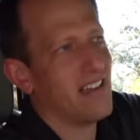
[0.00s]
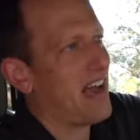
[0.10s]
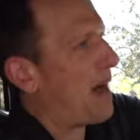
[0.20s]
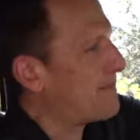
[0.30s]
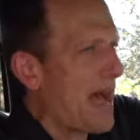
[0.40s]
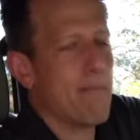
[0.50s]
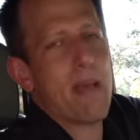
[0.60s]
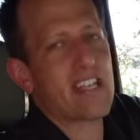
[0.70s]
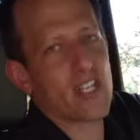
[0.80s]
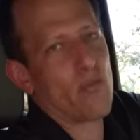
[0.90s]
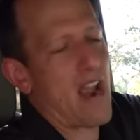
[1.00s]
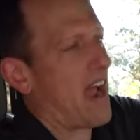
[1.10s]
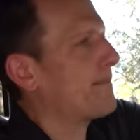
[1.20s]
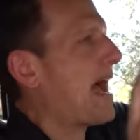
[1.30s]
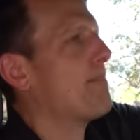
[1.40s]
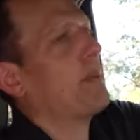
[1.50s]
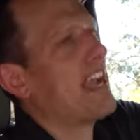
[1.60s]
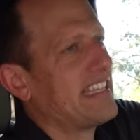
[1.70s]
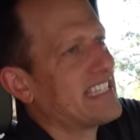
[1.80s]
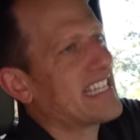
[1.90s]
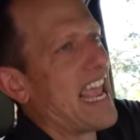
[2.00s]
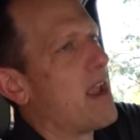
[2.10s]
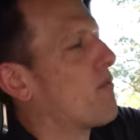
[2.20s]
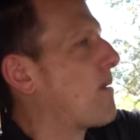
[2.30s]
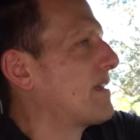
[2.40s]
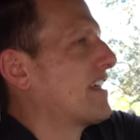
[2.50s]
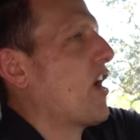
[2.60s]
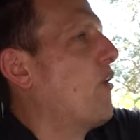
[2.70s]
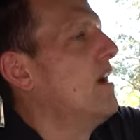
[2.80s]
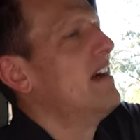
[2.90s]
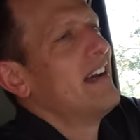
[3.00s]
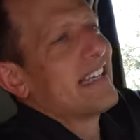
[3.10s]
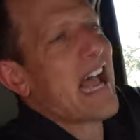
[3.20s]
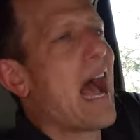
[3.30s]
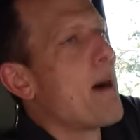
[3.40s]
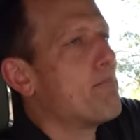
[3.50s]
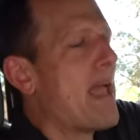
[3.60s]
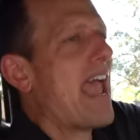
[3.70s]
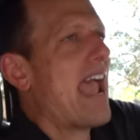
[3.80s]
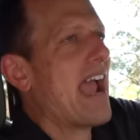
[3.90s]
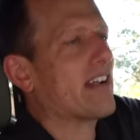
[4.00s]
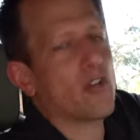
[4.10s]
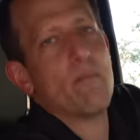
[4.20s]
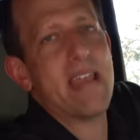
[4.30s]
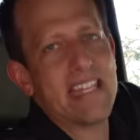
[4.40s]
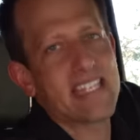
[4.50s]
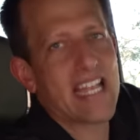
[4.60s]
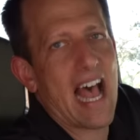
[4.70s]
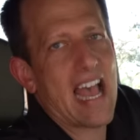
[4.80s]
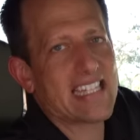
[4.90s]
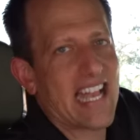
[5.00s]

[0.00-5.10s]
I'm not messing around. I'm not playing this game where I'm going to go compact or mid-size.